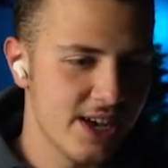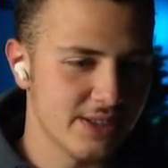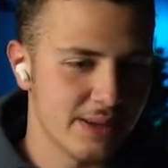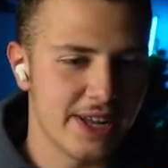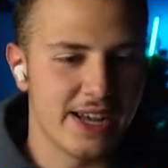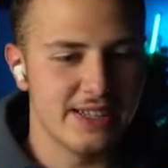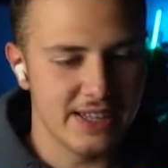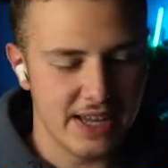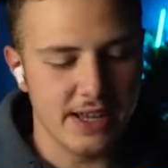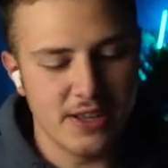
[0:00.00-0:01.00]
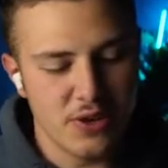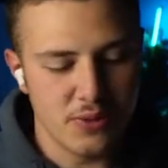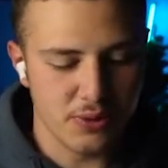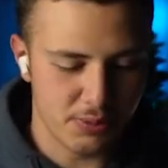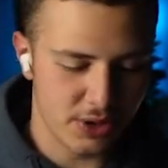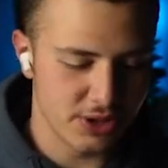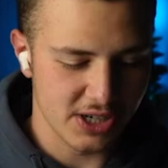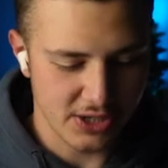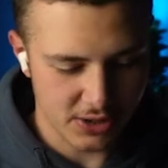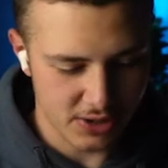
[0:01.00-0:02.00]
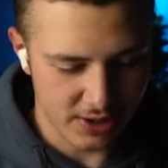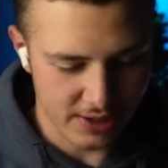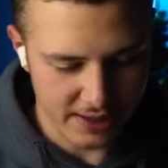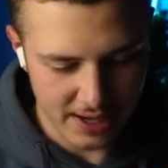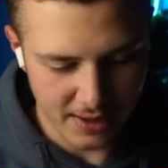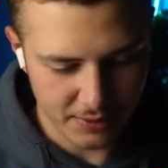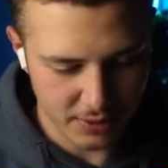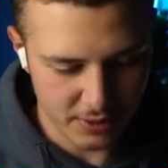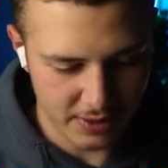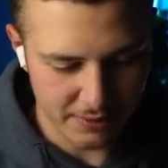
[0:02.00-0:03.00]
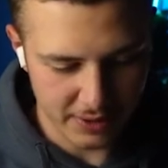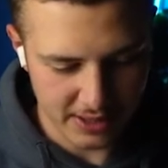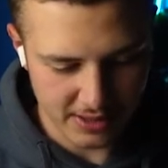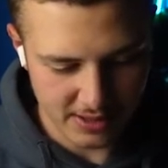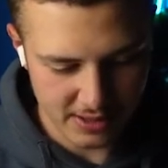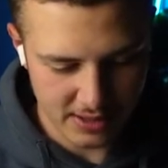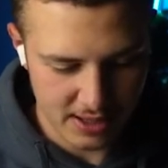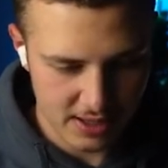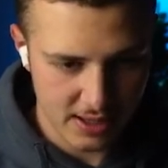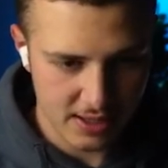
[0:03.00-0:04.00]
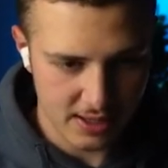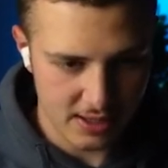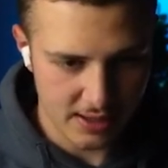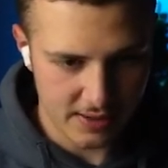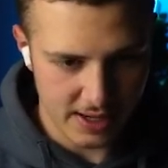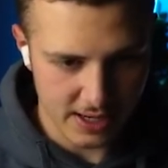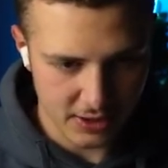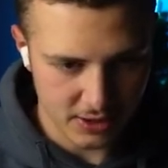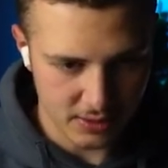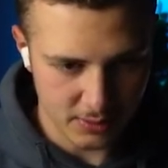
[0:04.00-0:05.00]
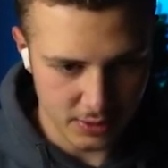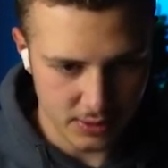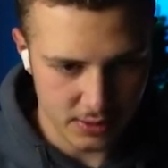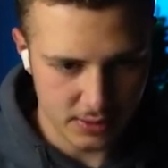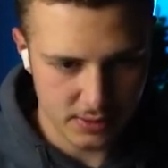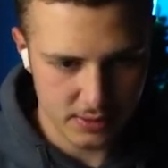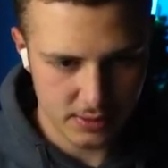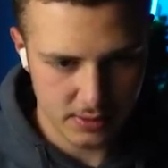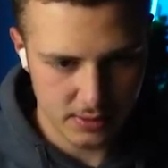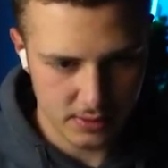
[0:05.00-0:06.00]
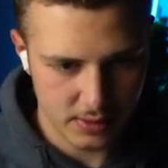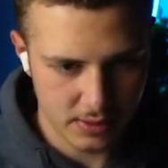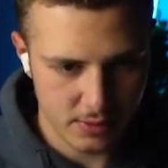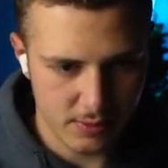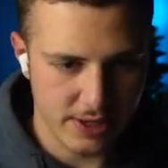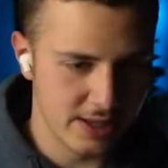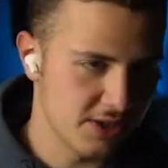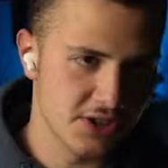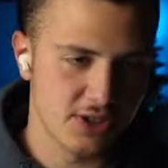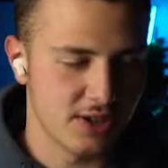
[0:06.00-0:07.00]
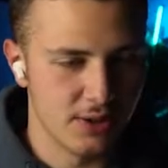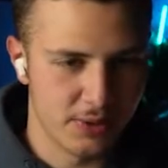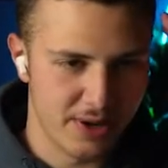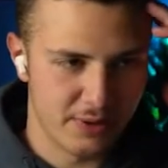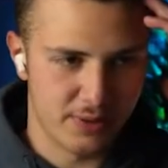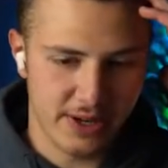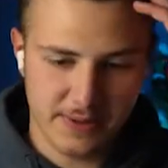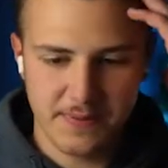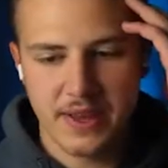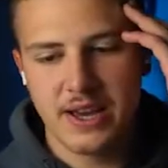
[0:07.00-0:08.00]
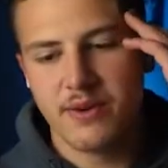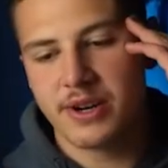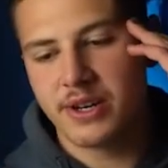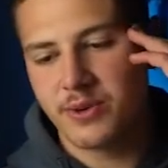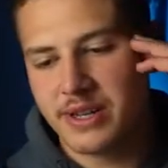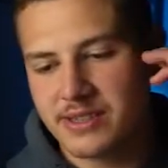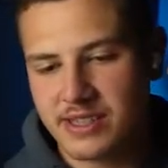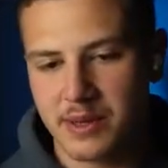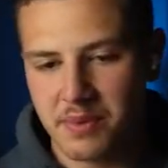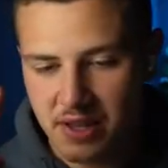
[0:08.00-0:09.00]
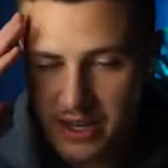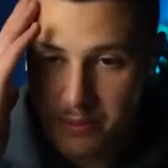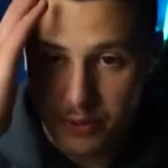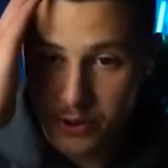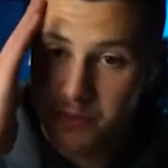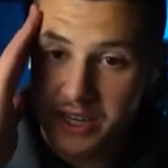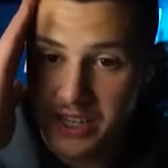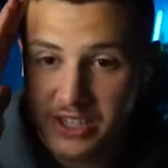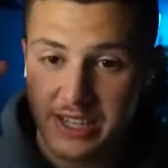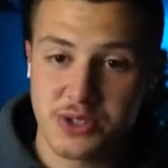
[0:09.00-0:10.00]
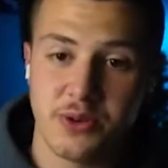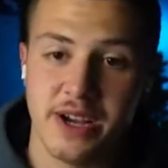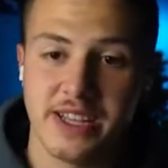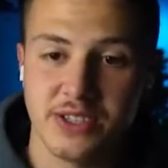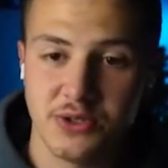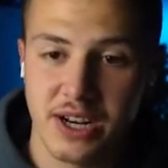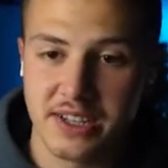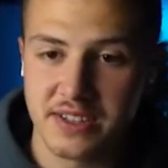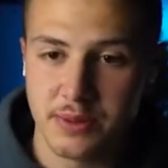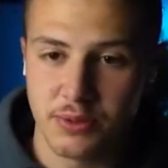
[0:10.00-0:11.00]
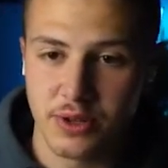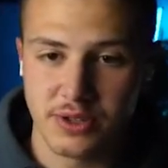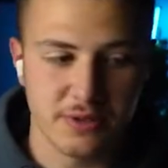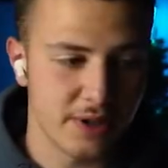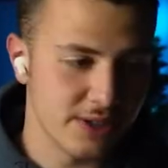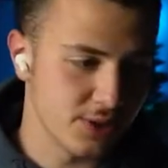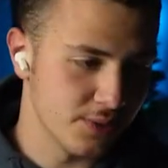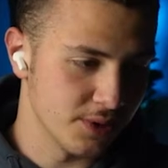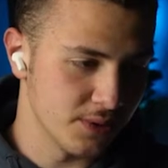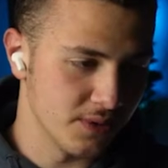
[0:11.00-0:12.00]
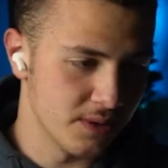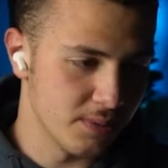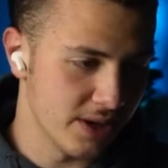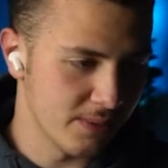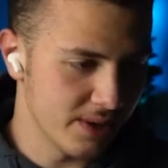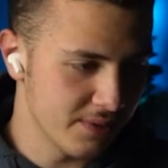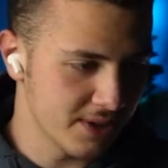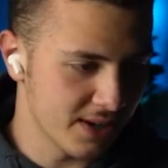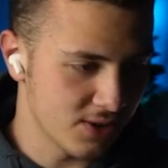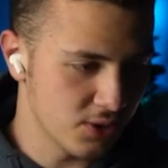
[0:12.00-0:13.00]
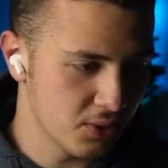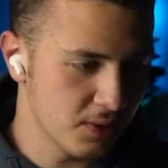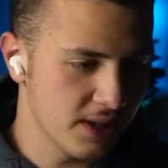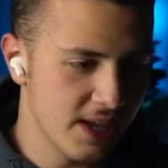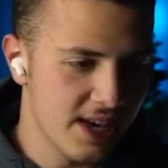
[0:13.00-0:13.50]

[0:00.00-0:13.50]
So I'm going to add in a new project, just call it After Effects Actionable 1. Let's just call it whatever, right? We're going to go ahead and skip the import page. Let's go ahead and drag the project files over to the bottom left as usual.